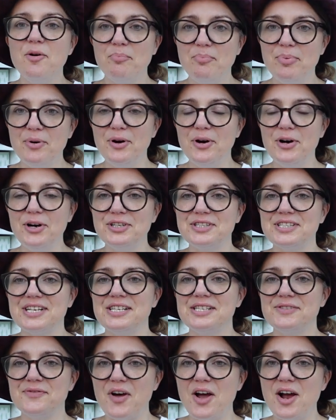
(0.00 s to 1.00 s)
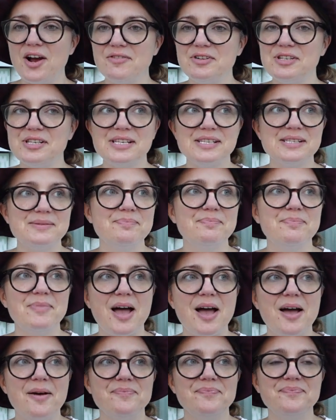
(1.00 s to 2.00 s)
but as far as
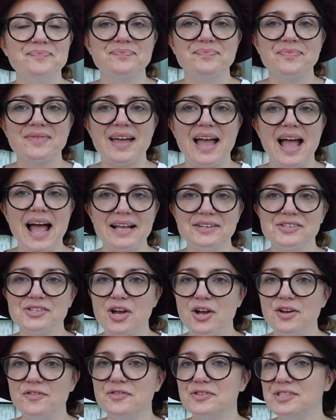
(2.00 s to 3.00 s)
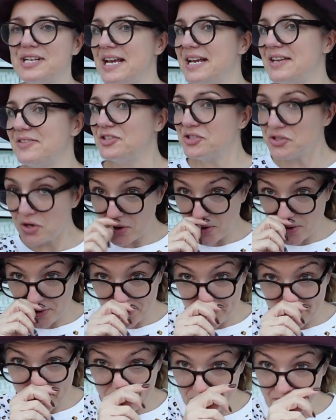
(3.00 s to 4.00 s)
hats go for taking the dog on
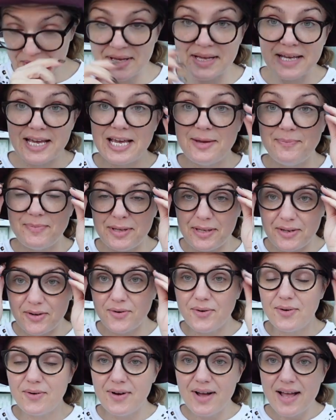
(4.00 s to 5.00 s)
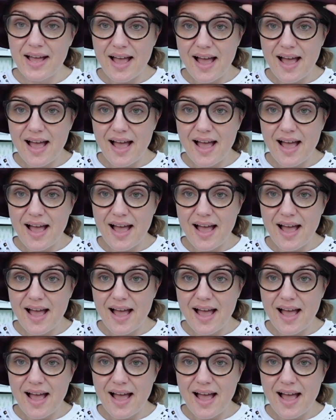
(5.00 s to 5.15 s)
a walk and keeping your